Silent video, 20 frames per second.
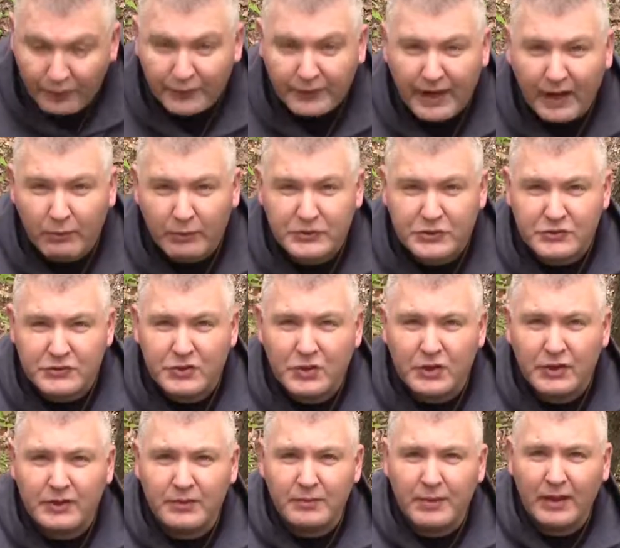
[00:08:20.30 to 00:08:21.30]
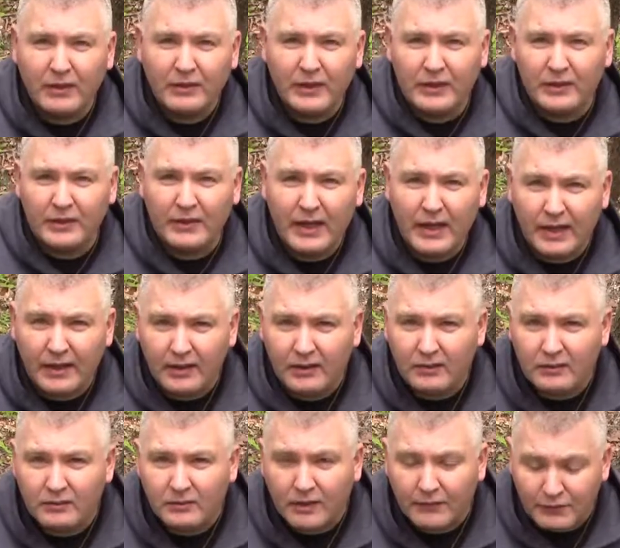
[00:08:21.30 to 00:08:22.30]
or not, which is good to be able to indicate,
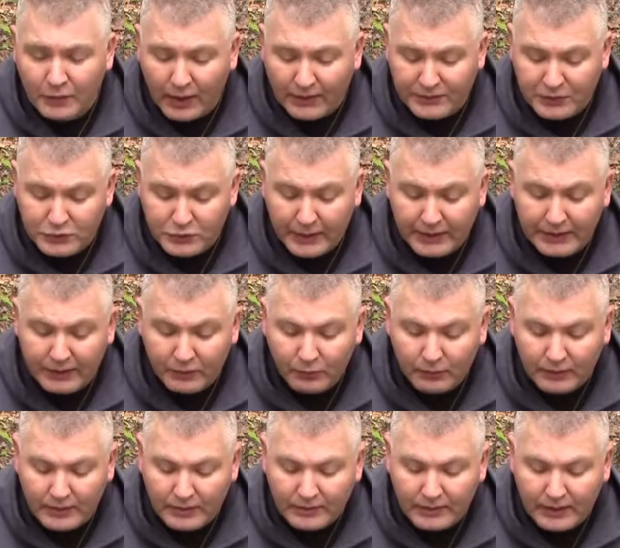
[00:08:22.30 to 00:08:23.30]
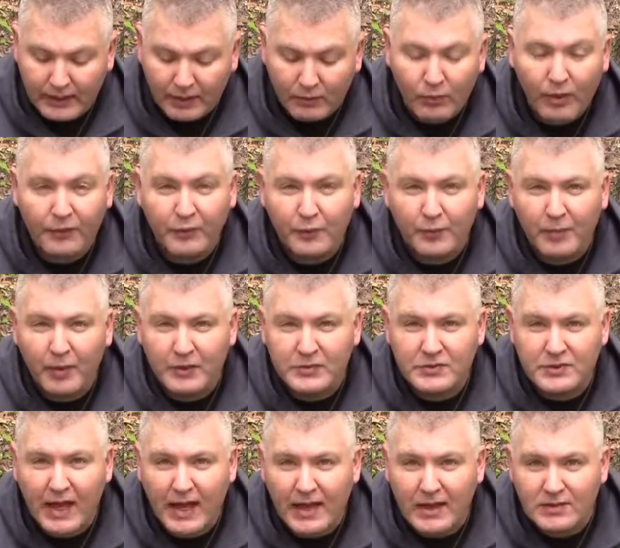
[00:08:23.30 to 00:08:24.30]
if you got the training, you can indicate whether the
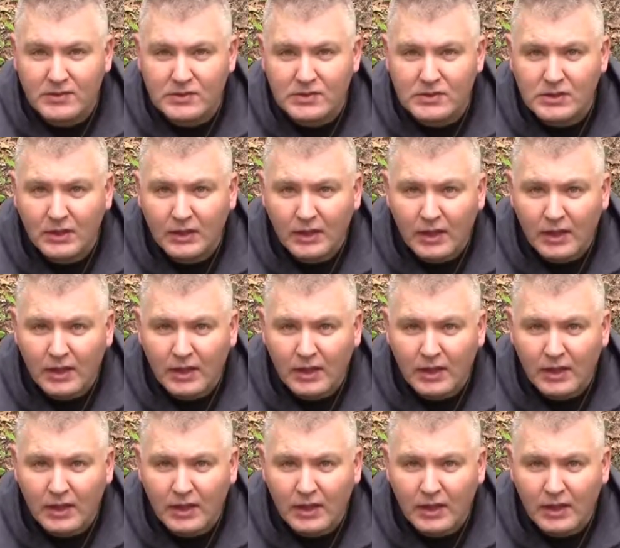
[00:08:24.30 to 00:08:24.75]
person has